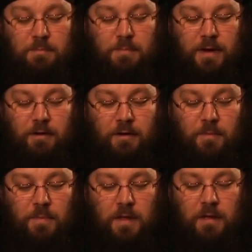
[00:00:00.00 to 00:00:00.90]
bear
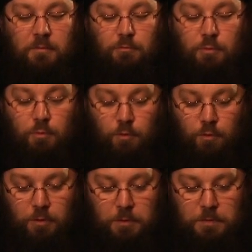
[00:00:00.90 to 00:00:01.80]

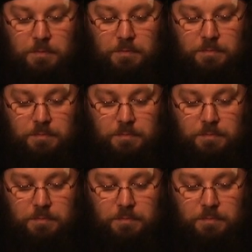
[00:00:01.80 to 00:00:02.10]
reward.